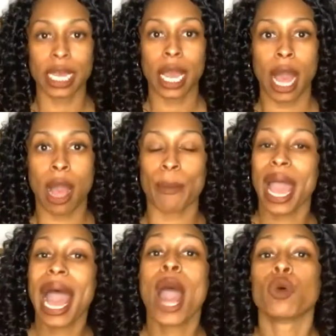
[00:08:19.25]

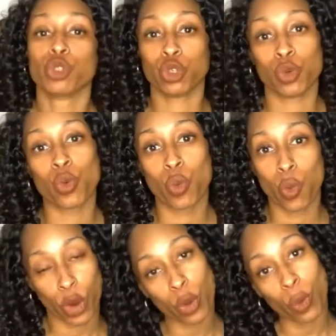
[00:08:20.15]
how to
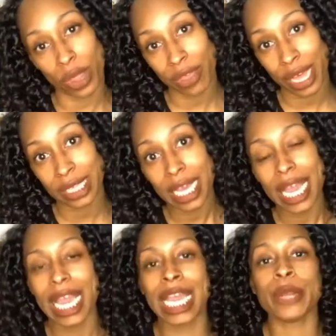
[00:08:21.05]
work with us
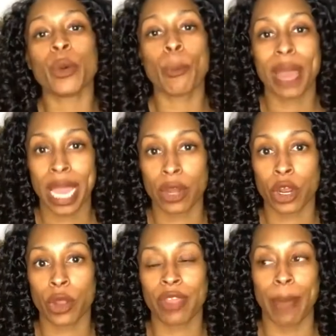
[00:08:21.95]
in a manner
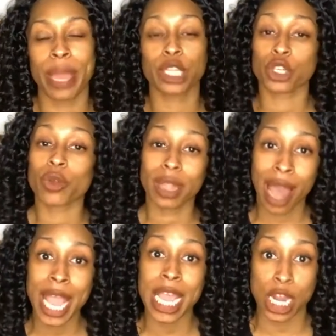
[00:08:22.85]
that makes your
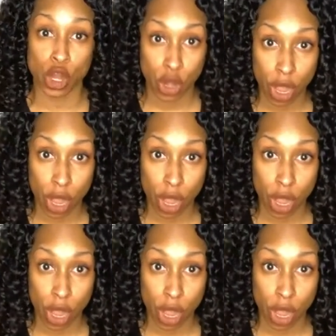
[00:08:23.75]
client,